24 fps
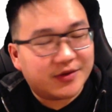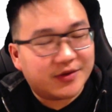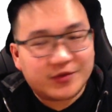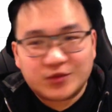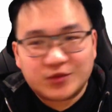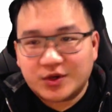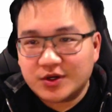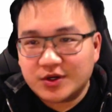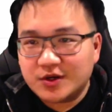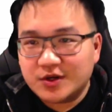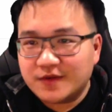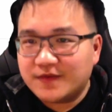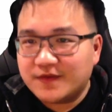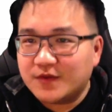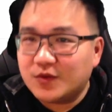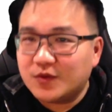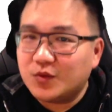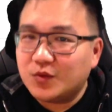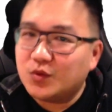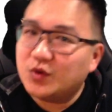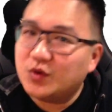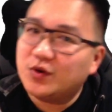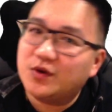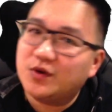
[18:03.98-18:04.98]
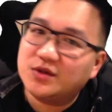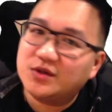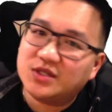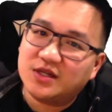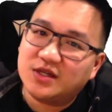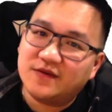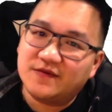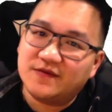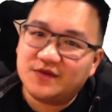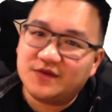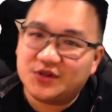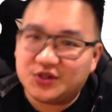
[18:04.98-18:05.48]
Wonderful world
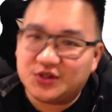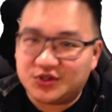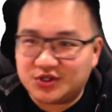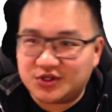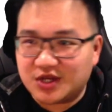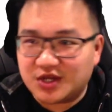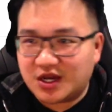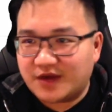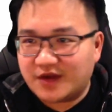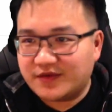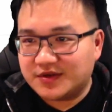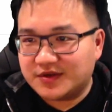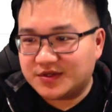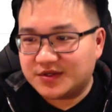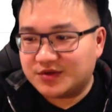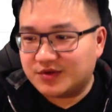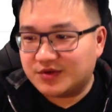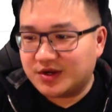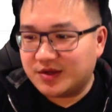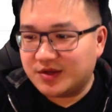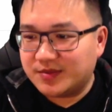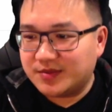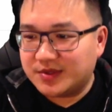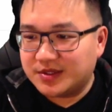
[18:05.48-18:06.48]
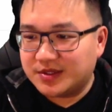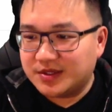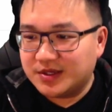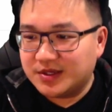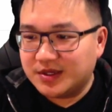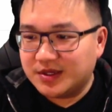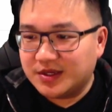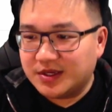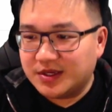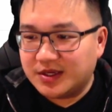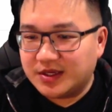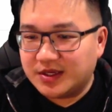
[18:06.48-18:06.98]
of JavaScript.
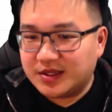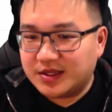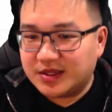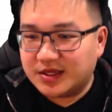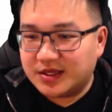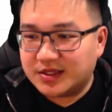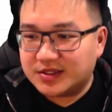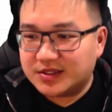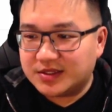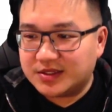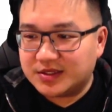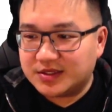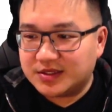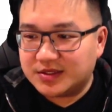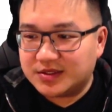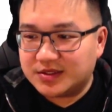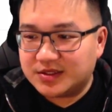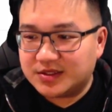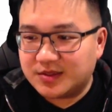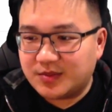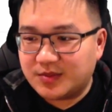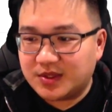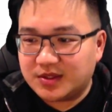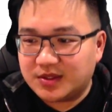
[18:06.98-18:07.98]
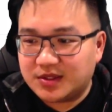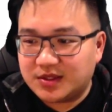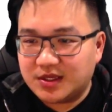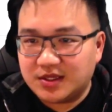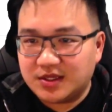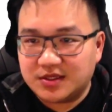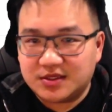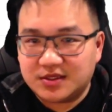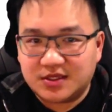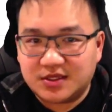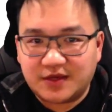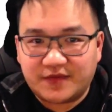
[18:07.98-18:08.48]
Let's submit
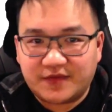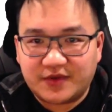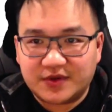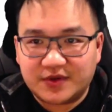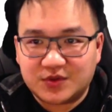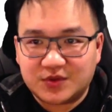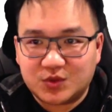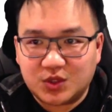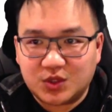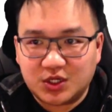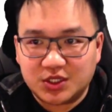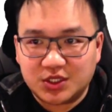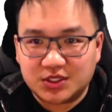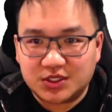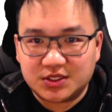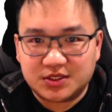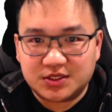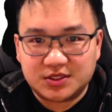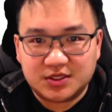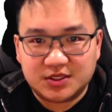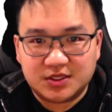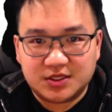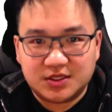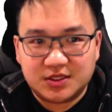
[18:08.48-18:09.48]
this, see if this works.